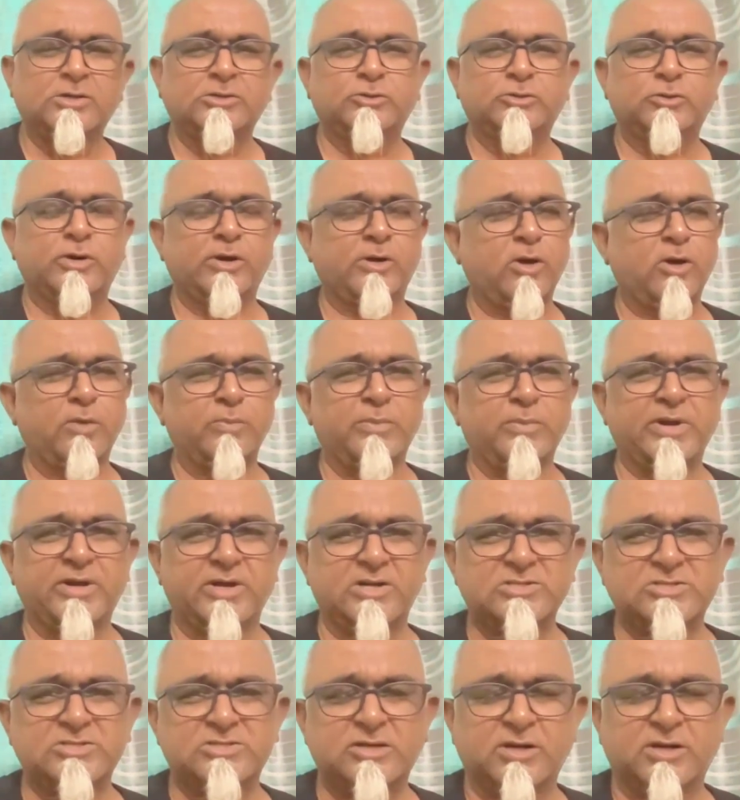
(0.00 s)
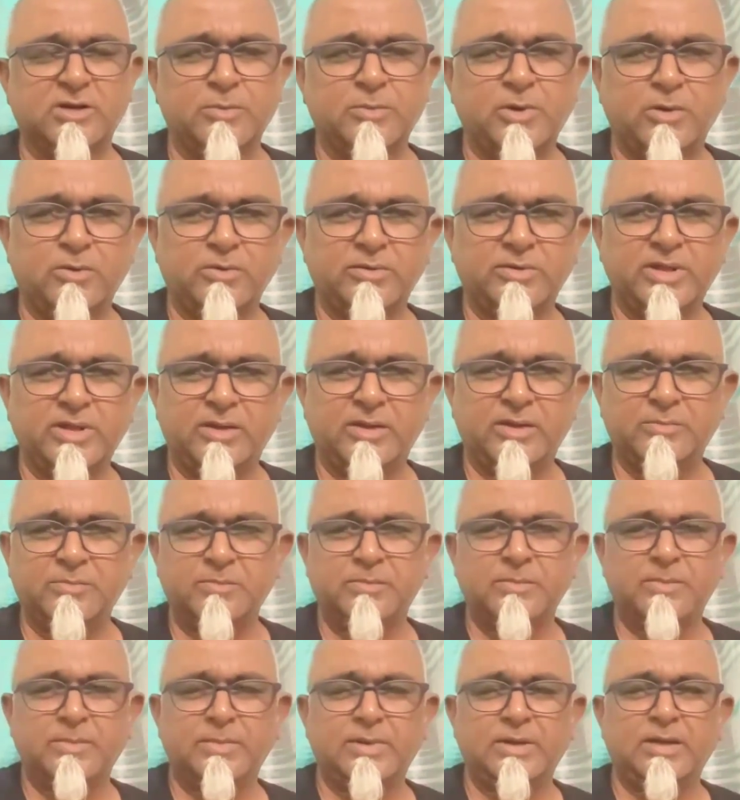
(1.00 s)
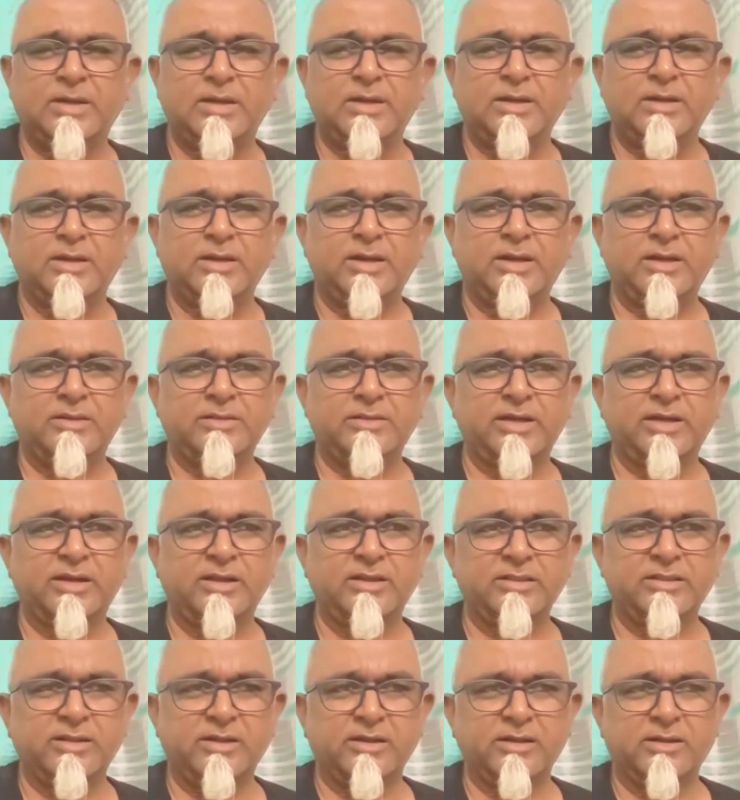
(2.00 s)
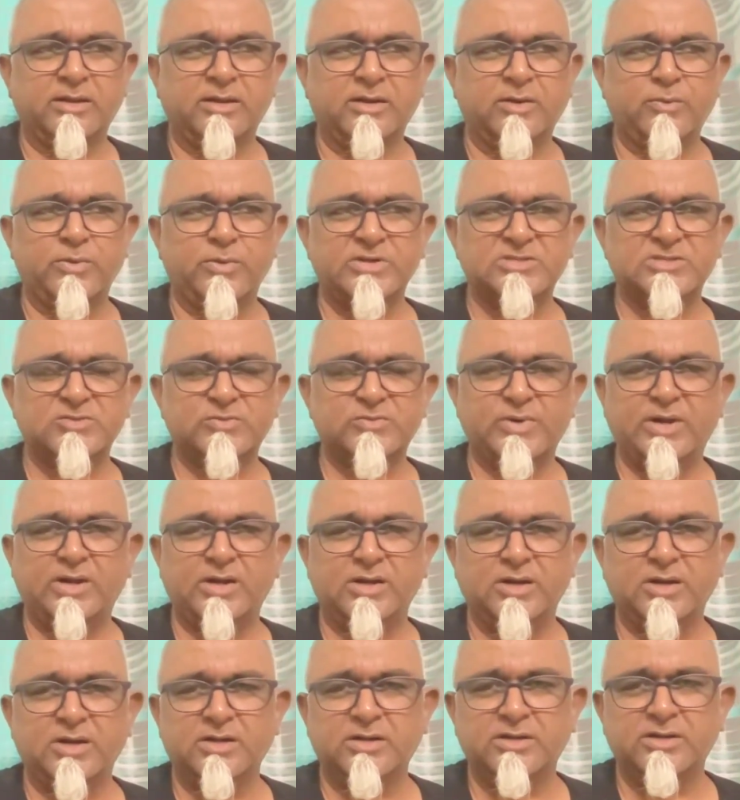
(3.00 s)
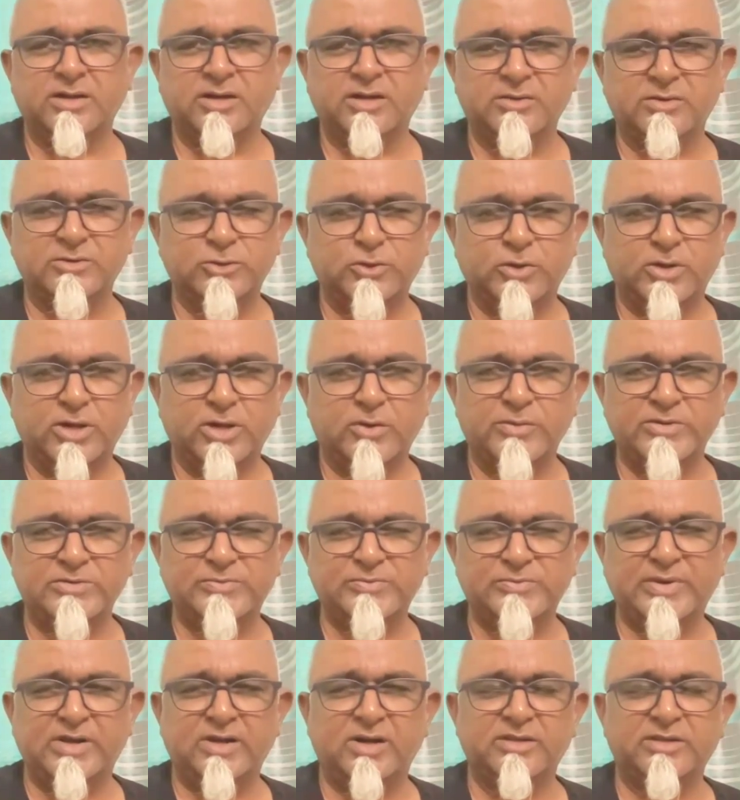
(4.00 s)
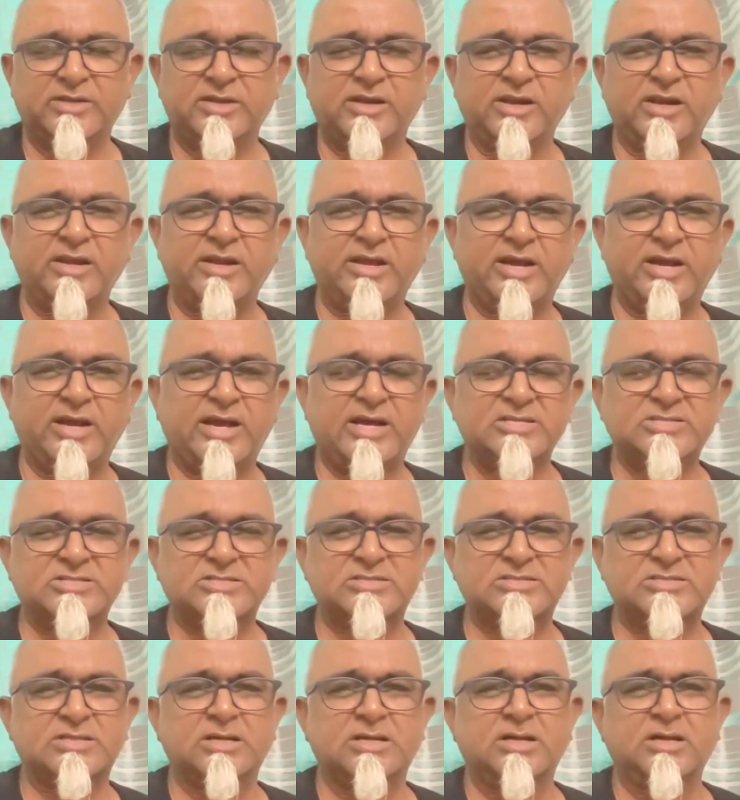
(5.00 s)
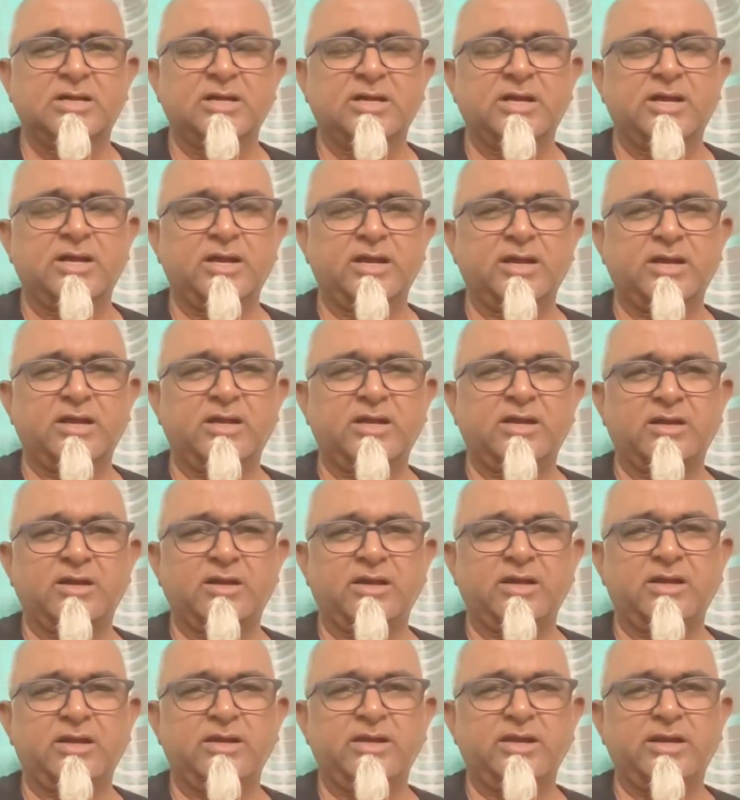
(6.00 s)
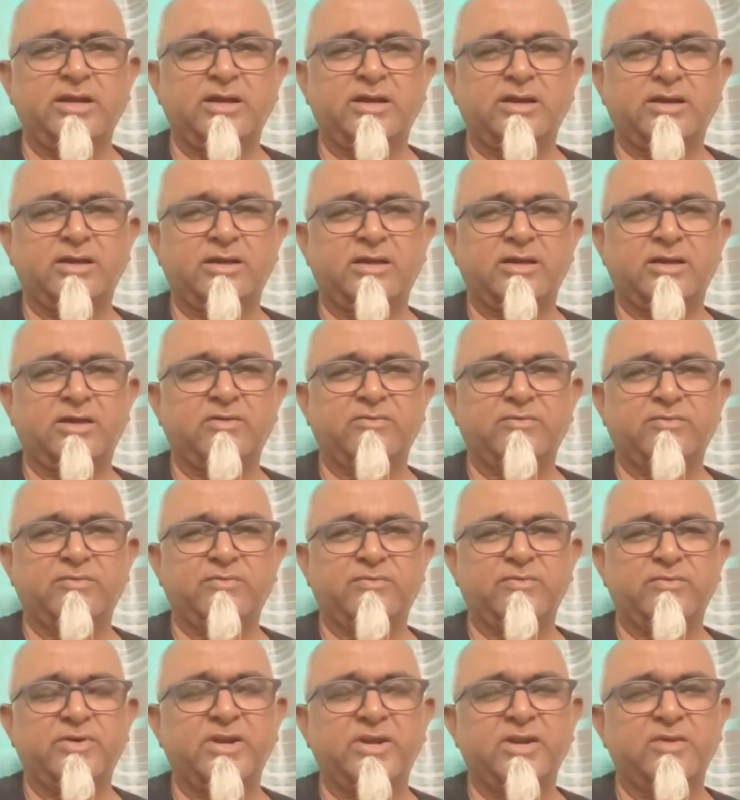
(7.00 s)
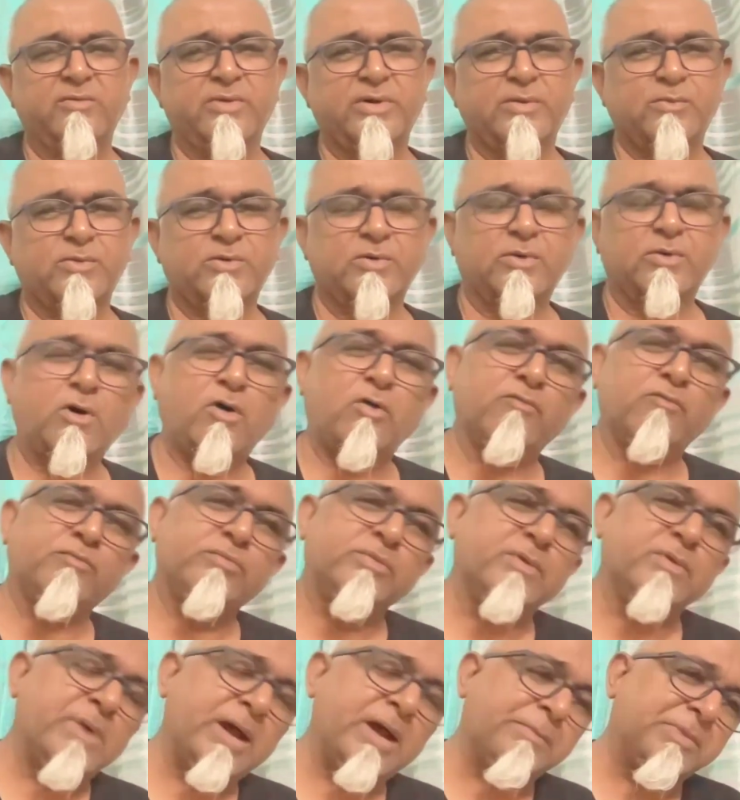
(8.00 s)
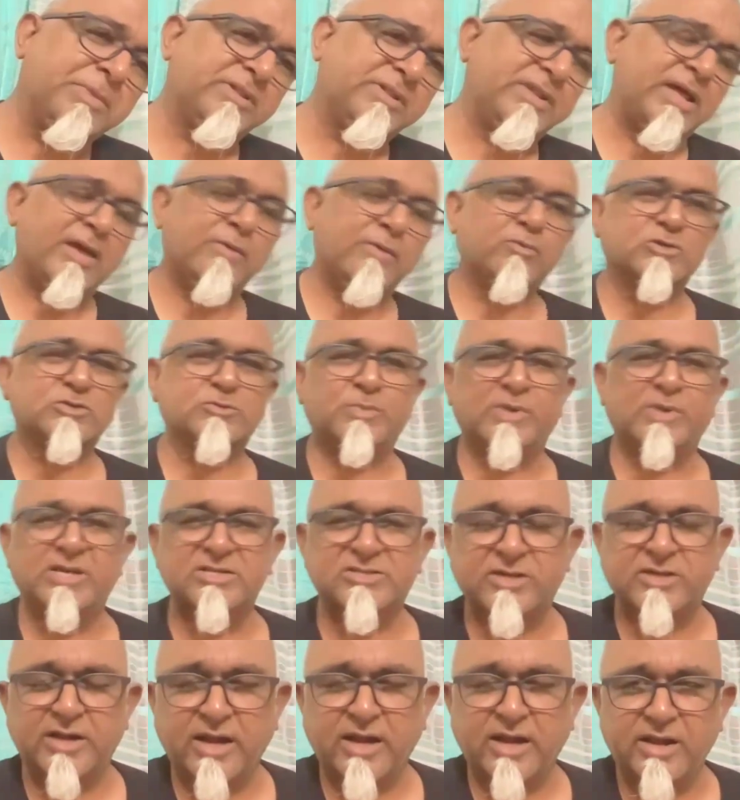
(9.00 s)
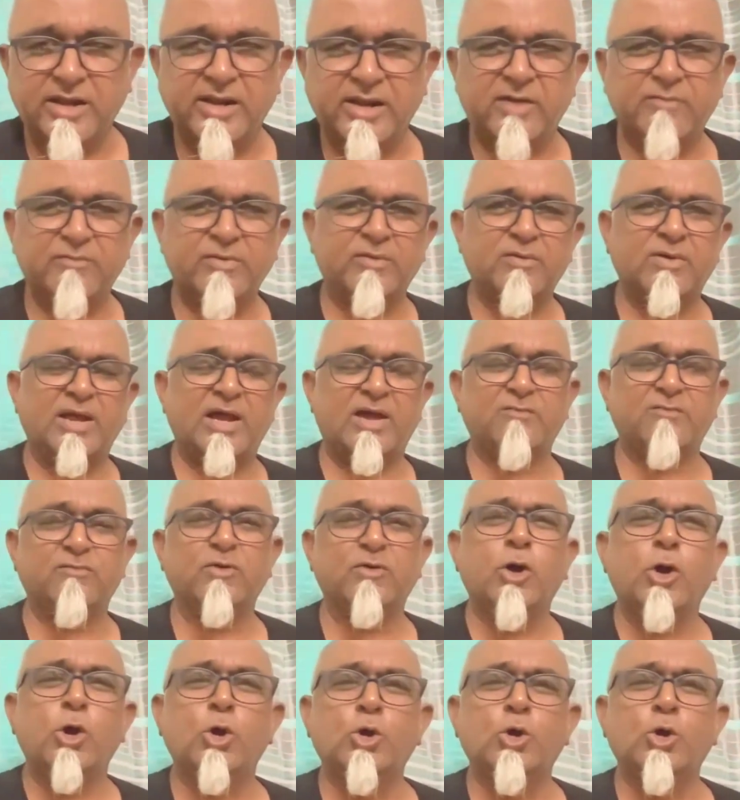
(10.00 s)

Should I not be concerned about them? And then in the quiz, we learned, uh, Jonah quiz, we learned that India has, uh, India, if Nineveh of the Bible time was placed in India, we will have